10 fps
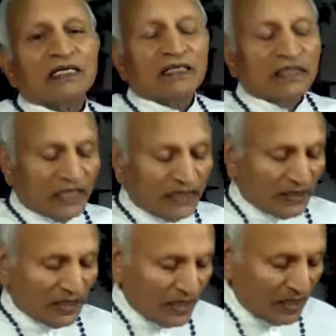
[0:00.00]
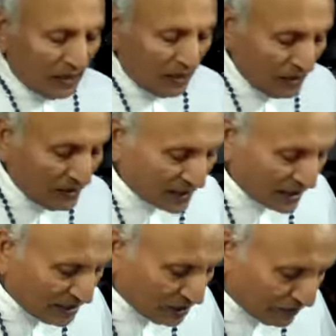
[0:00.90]
there is other
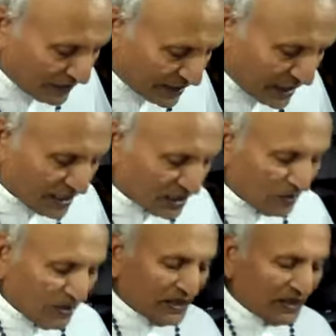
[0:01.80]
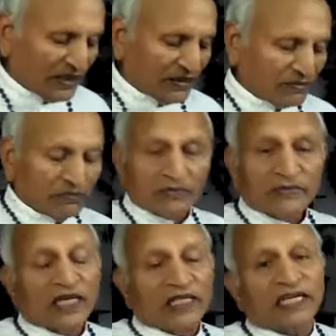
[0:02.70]
kind of attachment,
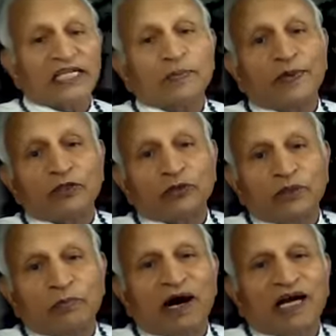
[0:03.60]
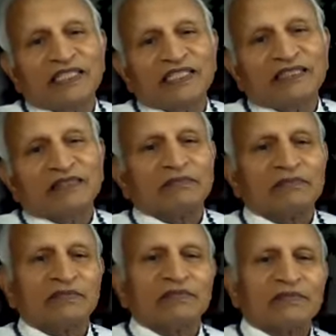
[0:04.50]
to the body.
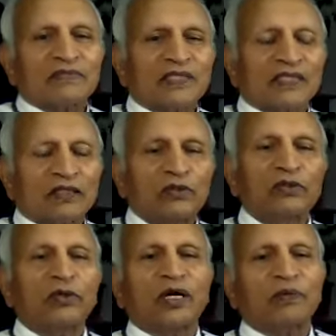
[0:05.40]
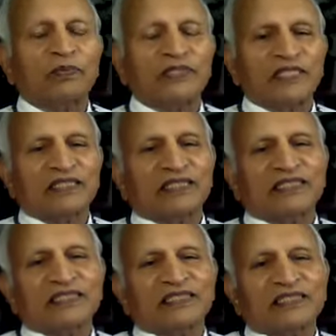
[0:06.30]
Do yoga
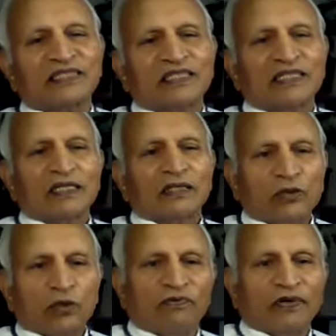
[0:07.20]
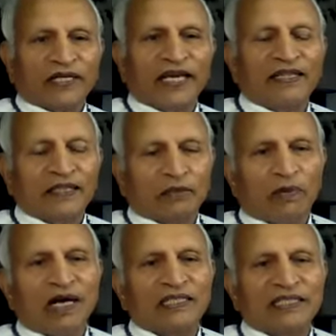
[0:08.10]
position. So for health,
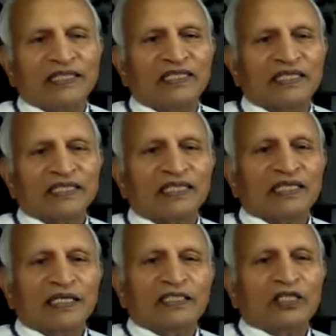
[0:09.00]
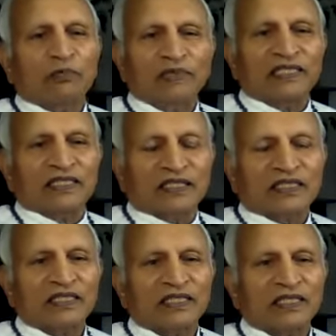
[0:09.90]
body is a means.
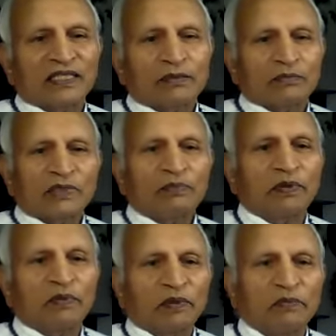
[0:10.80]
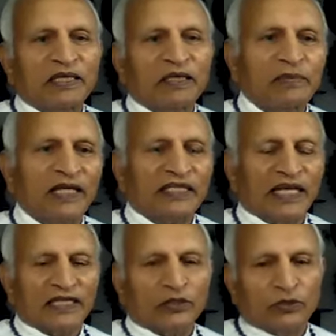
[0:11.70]
But people become
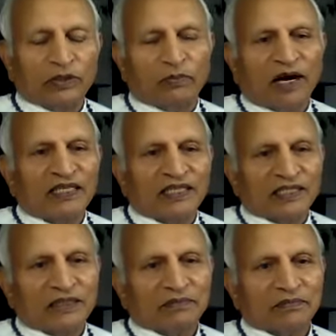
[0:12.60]
attached to the body,